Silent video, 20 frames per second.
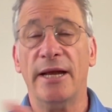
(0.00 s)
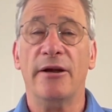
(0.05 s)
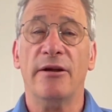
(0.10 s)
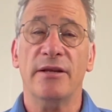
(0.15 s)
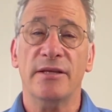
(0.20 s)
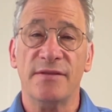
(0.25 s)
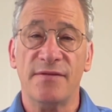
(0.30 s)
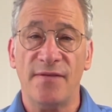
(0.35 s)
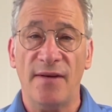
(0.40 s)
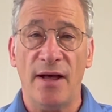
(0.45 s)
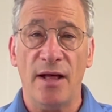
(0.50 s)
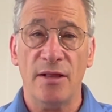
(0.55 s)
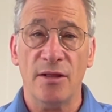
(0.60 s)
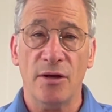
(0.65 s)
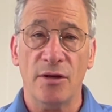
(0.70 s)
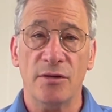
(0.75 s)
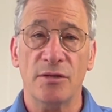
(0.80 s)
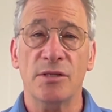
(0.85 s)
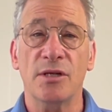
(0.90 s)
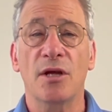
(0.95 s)
as
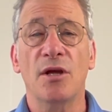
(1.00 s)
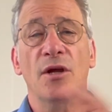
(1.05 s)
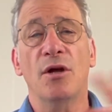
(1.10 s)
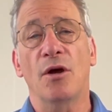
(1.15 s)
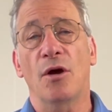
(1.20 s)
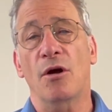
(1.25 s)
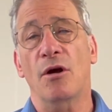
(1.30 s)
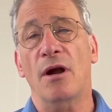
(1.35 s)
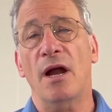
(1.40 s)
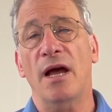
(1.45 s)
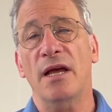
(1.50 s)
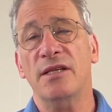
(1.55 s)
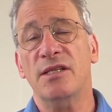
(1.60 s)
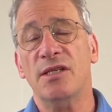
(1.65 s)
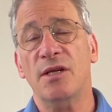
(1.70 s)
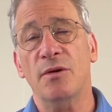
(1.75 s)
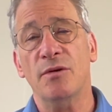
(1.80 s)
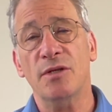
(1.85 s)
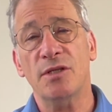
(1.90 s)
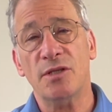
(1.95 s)
follows, or I
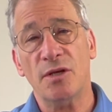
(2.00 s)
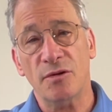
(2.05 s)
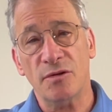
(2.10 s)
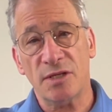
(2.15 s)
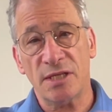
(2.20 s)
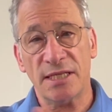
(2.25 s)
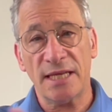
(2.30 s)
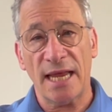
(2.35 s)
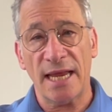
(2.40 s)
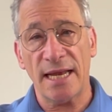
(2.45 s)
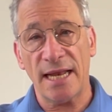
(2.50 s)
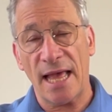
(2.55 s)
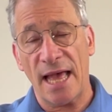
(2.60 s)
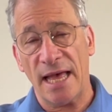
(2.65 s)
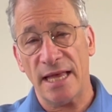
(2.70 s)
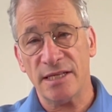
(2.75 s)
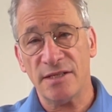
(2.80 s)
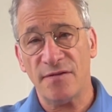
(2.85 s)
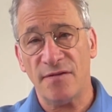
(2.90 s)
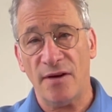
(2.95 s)
so-and-so state
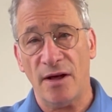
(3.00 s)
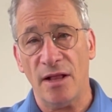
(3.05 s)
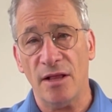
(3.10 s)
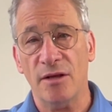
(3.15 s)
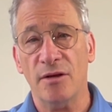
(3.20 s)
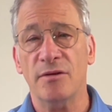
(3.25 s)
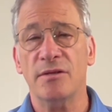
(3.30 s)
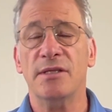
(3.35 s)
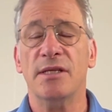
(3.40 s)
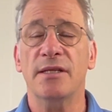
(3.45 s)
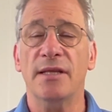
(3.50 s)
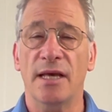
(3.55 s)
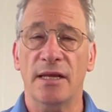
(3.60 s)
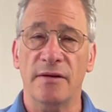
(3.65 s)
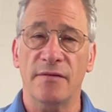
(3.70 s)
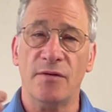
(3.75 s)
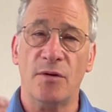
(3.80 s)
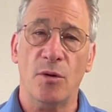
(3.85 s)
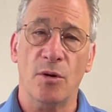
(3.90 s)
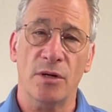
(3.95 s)
as follows, and then
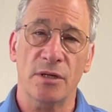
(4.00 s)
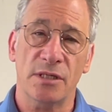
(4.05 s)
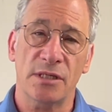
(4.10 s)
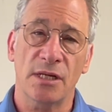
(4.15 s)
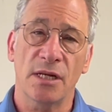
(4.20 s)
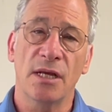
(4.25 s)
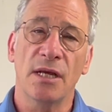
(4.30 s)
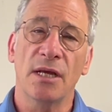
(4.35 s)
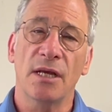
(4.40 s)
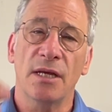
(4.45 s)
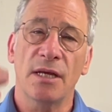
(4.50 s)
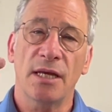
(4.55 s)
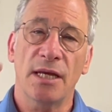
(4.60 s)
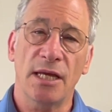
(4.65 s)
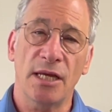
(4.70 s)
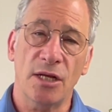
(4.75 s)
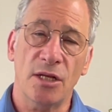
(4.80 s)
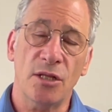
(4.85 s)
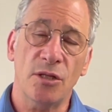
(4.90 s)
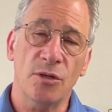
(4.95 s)
of course
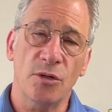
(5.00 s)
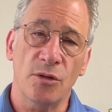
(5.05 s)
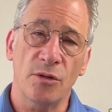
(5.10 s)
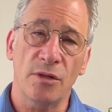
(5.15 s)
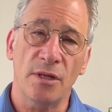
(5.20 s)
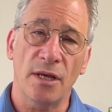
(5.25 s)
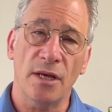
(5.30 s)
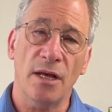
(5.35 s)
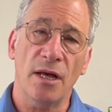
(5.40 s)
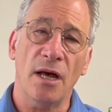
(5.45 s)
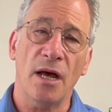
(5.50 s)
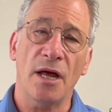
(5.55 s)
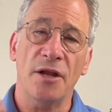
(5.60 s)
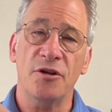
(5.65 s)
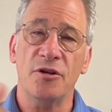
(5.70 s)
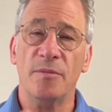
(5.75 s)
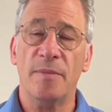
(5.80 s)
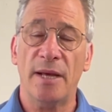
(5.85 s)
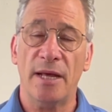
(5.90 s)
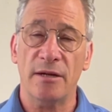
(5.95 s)
include the
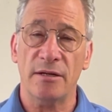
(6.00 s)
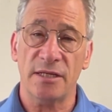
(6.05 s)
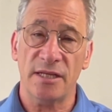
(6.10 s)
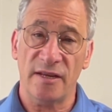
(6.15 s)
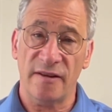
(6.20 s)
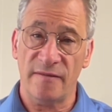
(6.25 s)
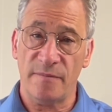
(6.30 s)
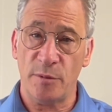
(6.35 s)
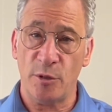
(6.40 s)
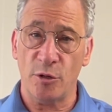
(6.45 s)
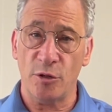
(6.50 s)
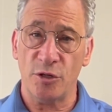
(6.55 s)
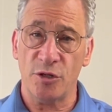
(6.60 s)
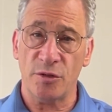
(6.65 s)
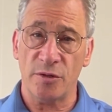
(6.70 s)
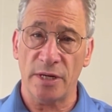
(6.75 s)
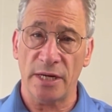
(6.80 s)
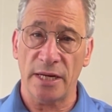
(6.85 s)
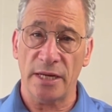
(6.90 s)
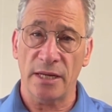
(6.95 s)
under penalty of
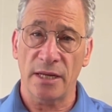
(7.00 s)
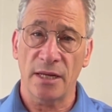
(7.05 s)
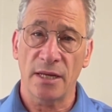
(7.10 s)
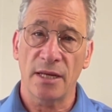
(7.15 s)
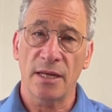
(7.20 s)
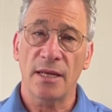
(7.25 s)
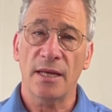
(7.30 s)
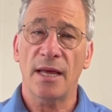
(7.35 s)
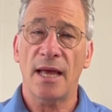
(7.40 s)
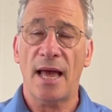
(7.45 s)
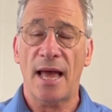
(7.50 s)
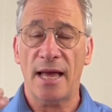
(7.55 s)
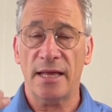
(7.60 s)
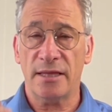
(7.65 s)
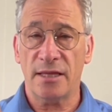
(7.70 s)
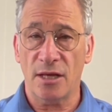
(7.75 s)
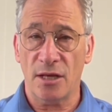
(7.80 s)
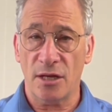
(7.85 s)
perjury at the